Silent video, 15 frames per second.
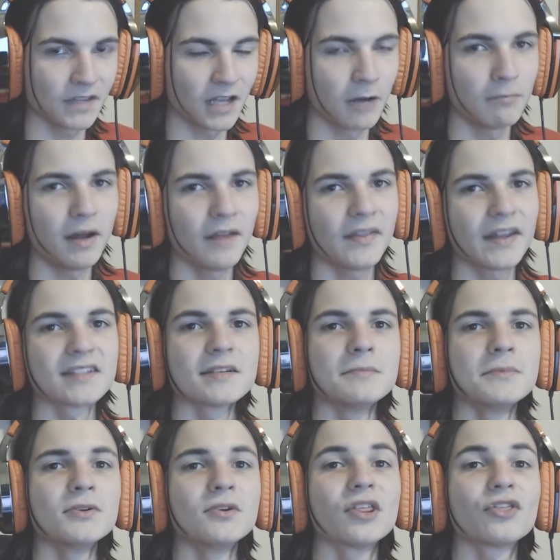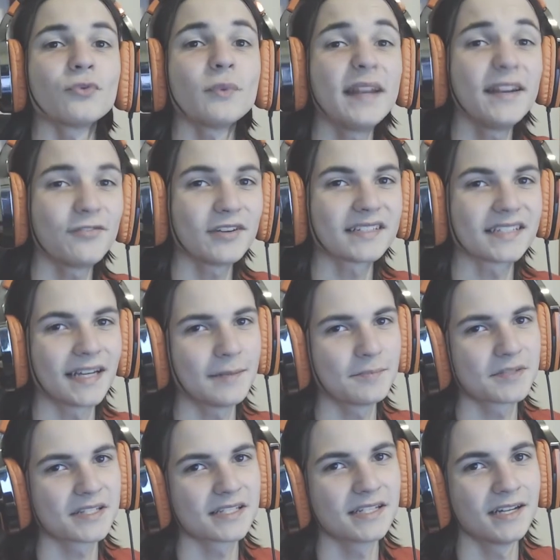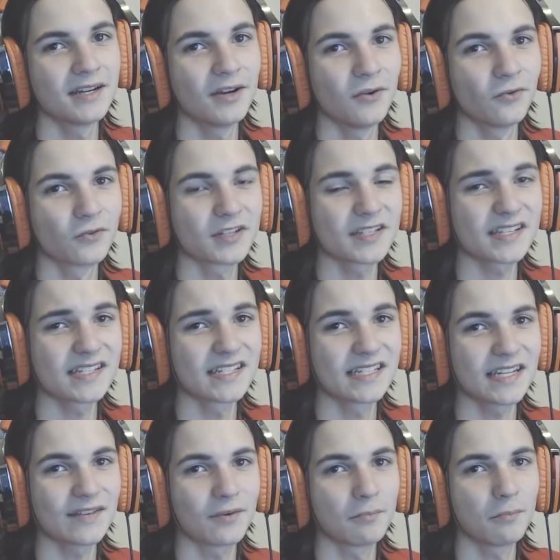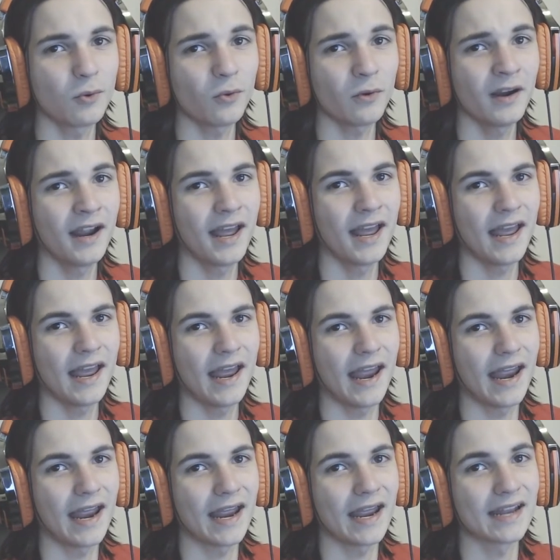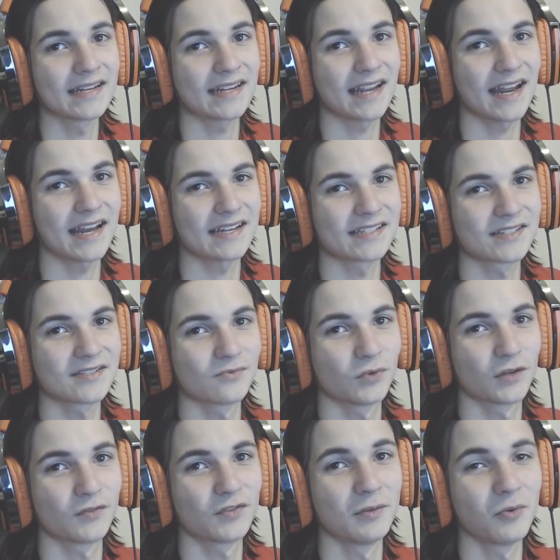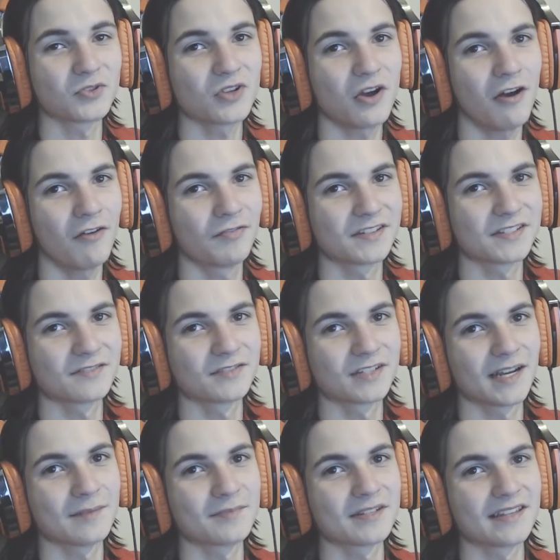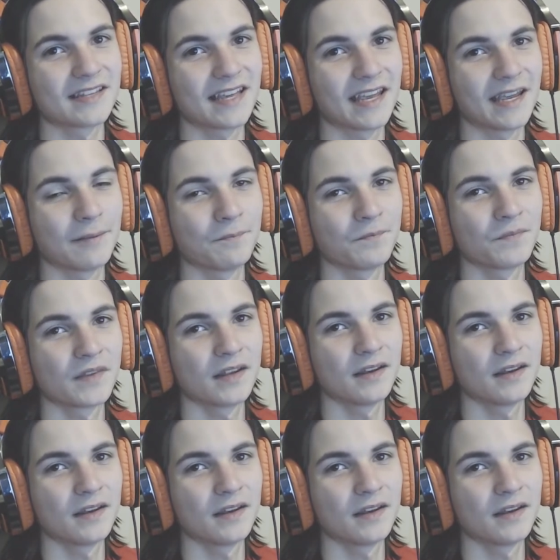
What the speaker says: a mon that is immune to 3 different types, resistant to even more, and has one of the most offensive types in the game,